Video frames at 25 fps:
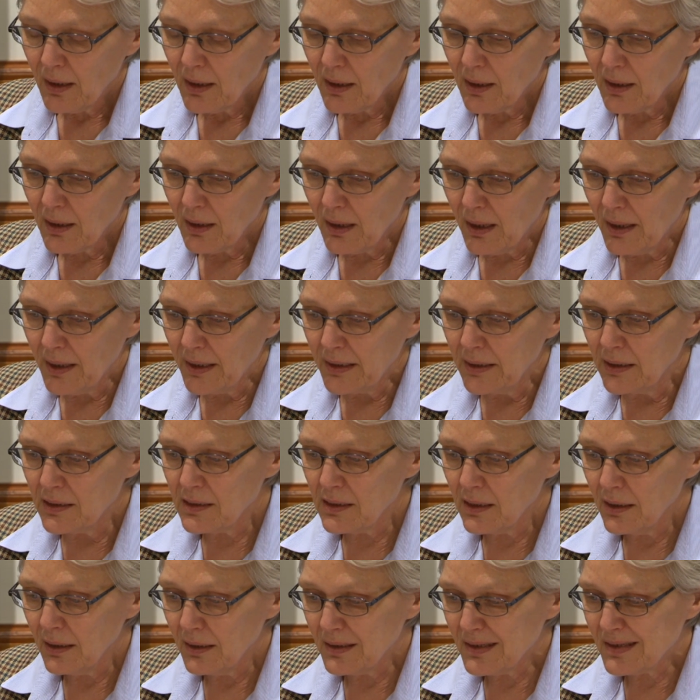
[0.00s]

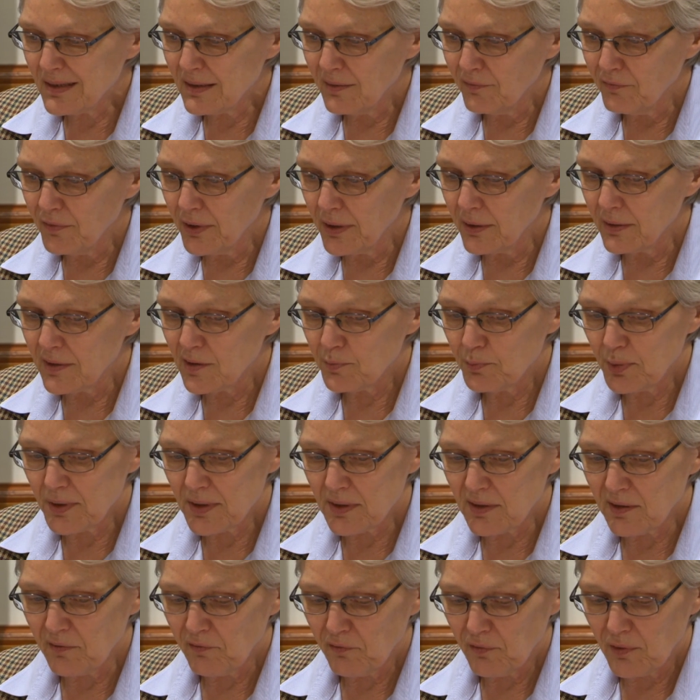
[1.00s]
Haiti has some very
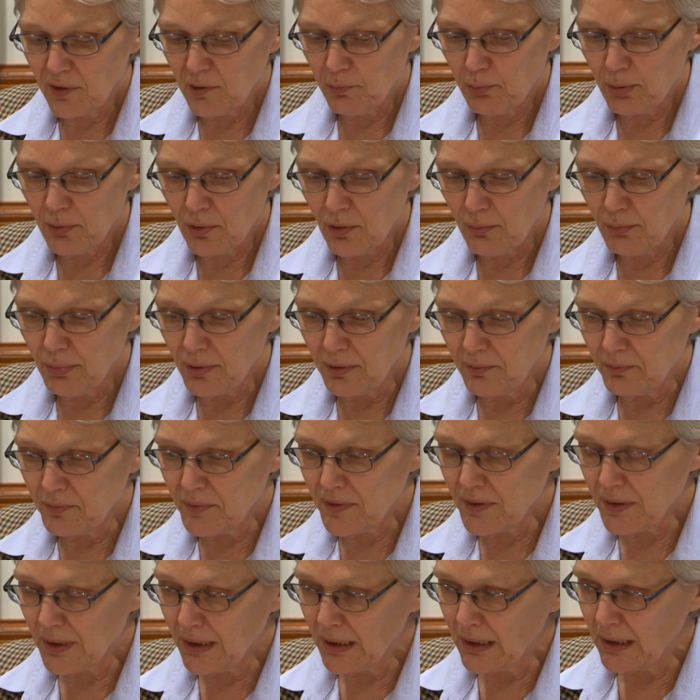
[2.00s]
specific
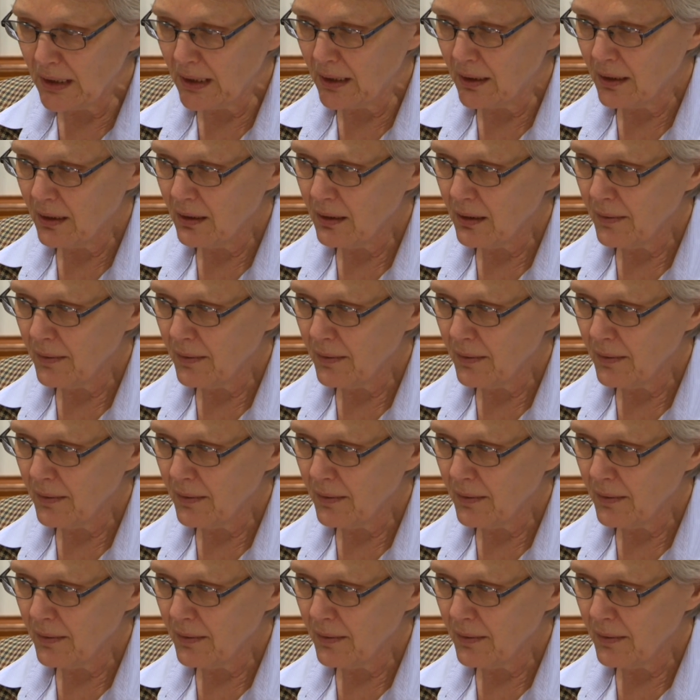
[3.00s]
problems in